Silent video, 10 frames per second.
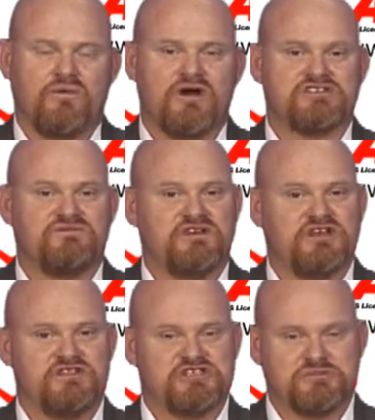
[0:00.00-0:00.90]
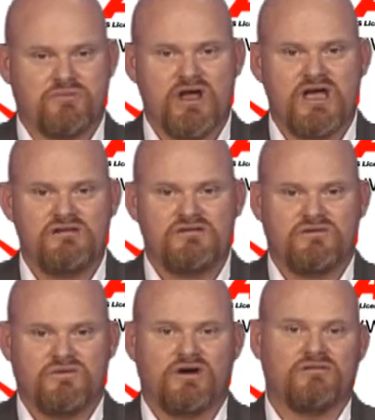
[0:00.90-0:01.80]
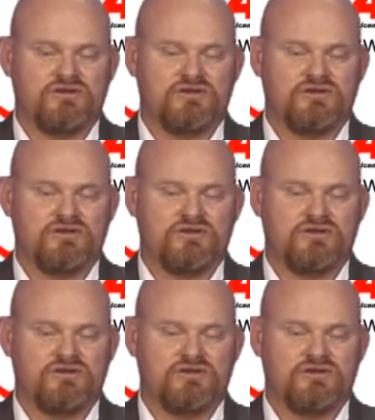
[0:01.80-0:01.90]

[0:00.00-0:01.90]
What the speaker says: Whereas if you did the spread, well,